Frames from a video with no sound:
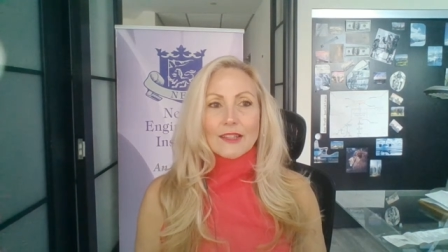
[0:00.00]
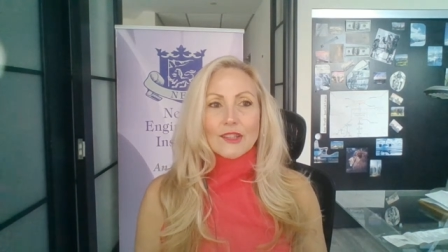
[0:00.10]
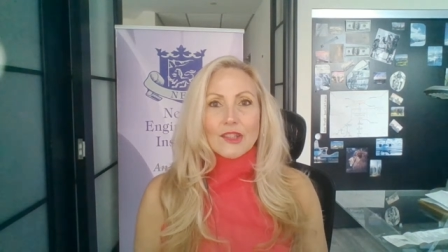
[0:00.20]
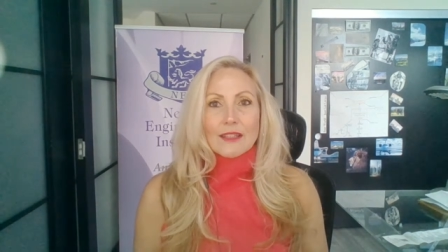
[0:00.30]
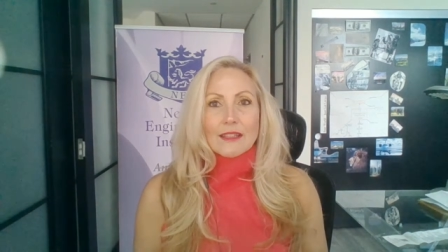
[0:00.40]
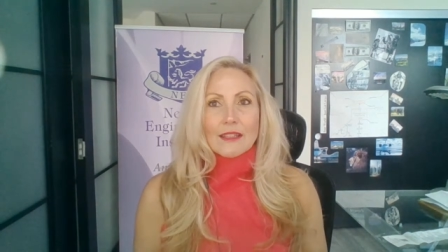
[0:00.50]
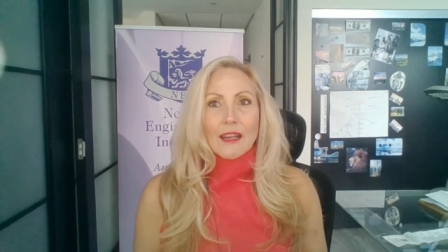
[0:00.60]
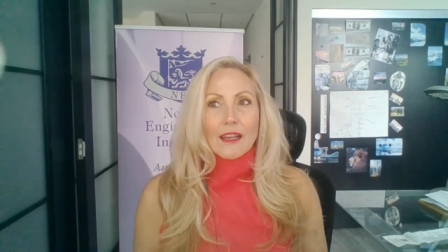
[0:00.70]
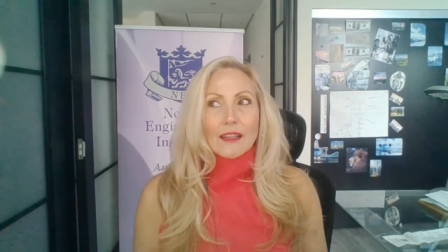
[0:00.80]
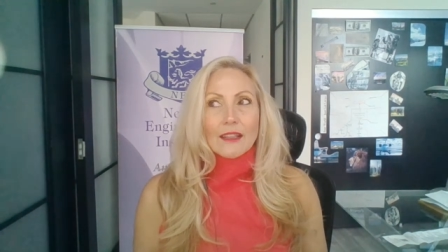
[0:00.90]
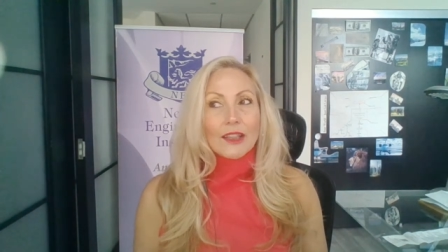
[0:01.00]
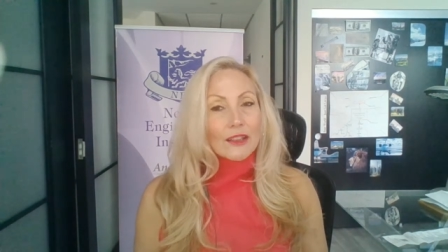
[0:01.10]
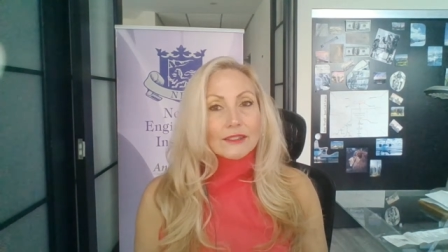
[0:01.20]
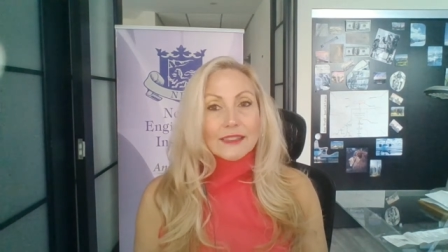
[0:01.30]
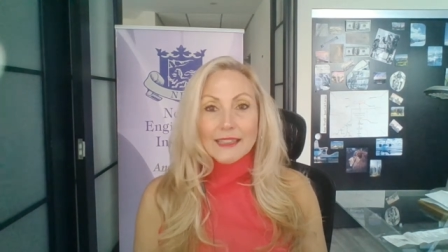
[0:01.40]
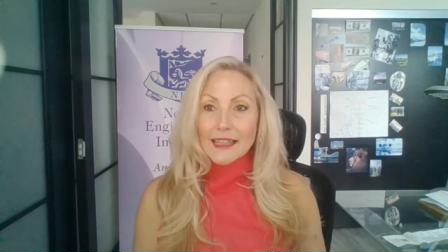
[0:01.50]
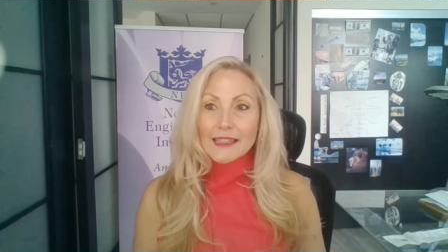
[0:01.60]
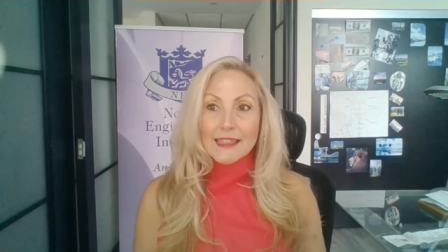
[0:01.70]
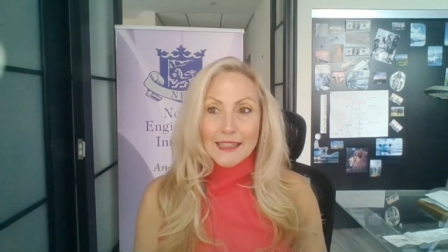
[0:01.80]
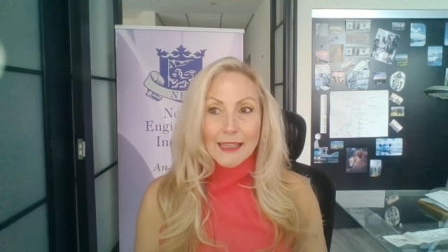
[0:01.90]
And just, you know,
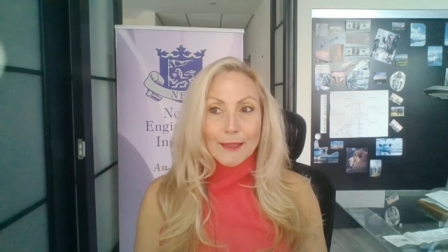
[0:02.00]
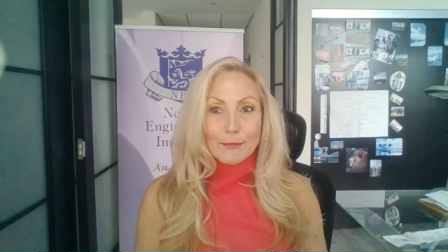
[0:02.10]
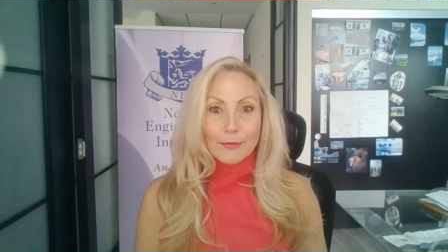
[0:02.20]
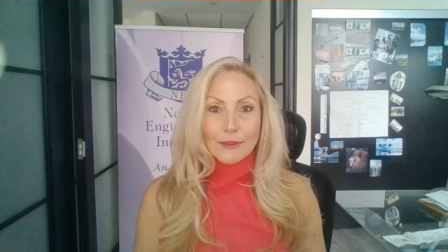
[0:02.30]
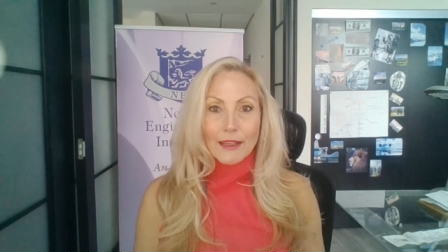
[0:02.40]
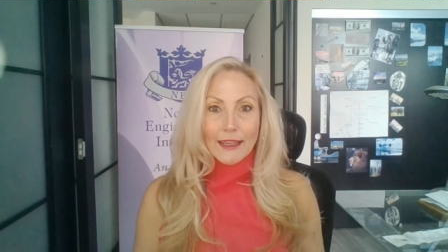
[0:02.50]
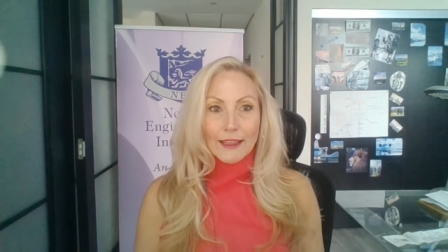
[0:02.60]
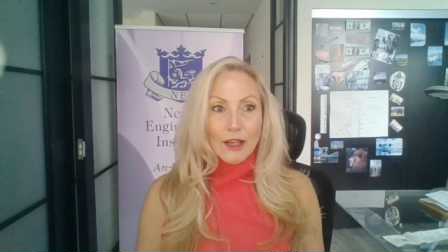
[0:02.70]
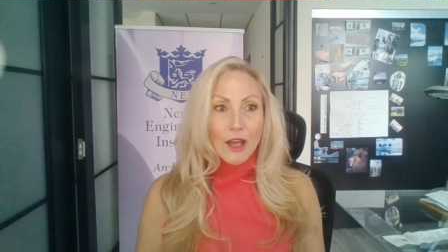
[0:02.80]
dig deep, like